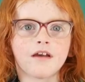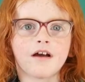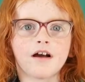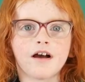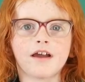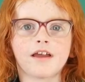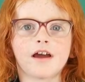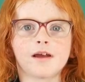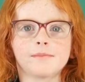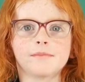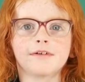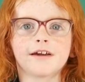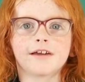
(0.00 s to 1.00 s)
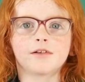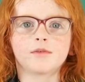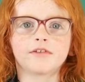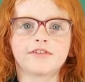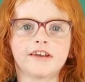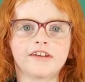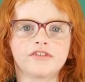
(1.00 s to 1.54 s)
Hi, I'm McKenna
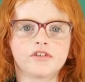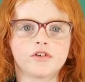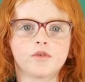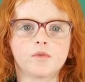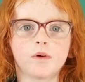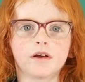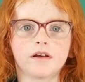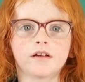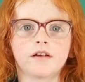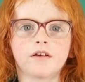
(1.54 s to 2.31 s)
with Danger War